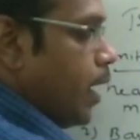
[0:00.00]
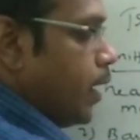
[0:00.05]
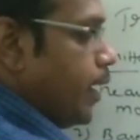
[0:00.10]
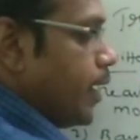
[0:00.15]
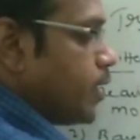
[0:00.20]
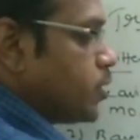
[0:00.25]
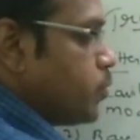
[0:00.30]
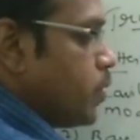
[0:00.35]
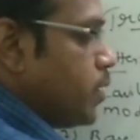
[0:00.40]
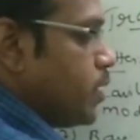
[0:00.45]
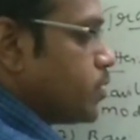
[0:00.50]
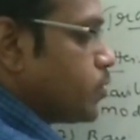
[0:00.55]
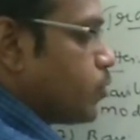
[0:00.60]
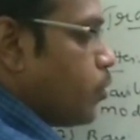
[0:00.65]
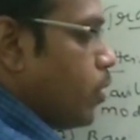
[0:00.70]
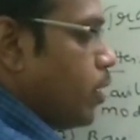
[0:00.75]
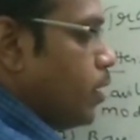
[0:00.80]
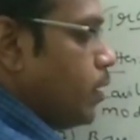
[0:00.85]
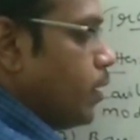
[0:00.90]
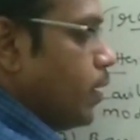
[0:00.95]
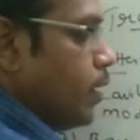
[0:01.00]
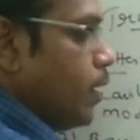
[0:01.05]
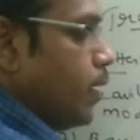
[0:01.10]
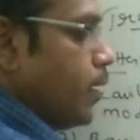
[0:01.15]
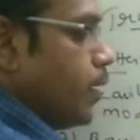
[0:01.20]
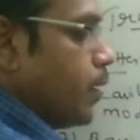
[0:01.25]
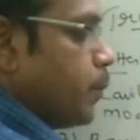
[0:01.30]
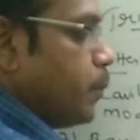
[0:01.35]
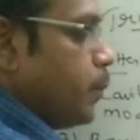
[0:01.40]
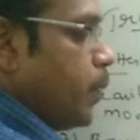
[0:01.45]
And next one is called
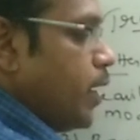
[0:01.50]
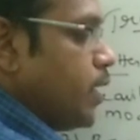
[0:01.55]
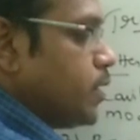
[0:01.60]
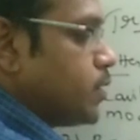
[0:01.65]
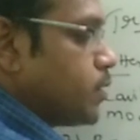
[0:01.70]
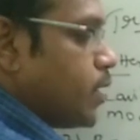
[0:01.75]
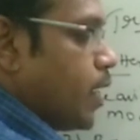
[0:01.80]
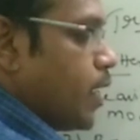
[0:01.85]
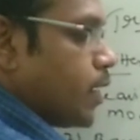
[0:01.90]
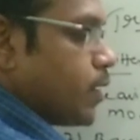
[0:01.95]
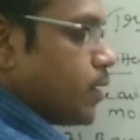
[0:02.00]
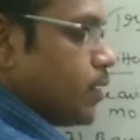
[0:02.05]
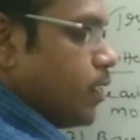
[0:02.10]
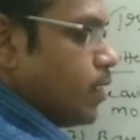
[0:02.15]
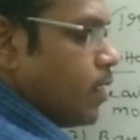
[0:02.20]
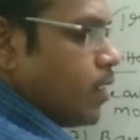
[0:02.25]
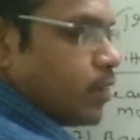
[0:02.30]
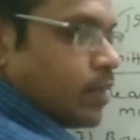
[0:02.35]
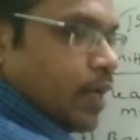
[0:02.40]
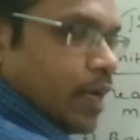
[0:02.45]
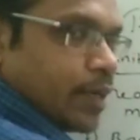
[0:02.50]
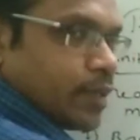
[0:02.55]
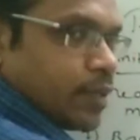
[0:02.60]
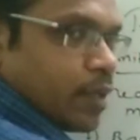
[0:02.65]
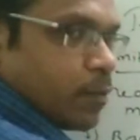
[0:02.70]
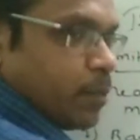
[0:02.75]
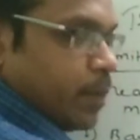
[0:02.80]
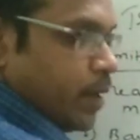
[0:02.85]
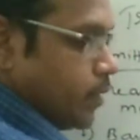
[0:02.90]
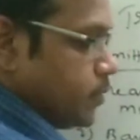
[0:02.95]
base collector or
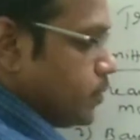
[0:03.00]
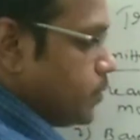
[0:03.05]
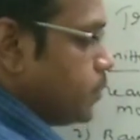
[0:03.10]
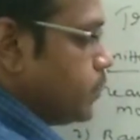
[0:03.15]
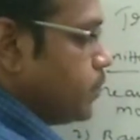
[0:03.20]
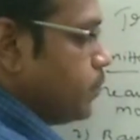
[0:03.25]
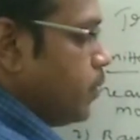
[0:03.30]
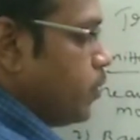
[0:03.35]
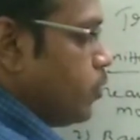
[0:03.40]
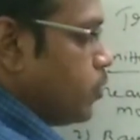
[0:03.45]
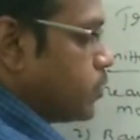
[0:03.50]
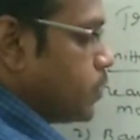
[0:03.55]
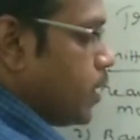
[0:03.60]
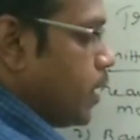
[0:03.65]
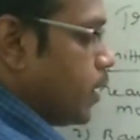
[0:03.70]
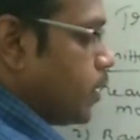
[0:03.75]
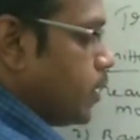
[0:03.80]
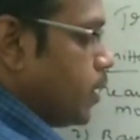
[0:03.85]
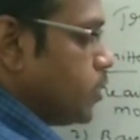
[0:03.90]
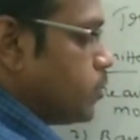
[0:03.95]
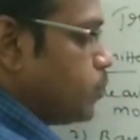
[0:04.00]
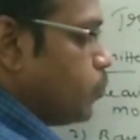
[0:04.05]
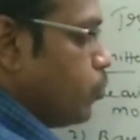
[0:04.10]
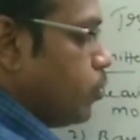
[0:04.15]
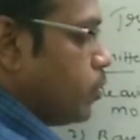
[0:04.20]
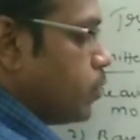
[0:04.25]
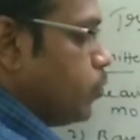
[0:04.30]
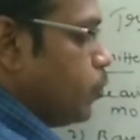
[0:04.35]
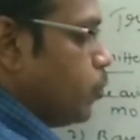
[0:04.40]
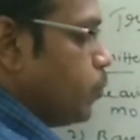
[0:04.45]
collector base, because collector is
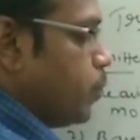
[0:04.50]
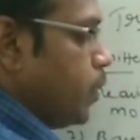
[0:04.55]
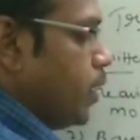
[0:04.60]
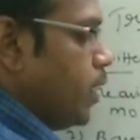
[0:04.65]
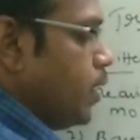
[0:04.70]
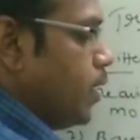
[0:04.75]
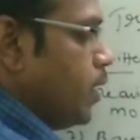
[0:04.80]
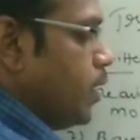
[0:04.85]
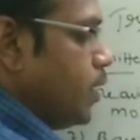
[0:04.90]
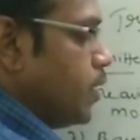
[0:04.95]
more doped.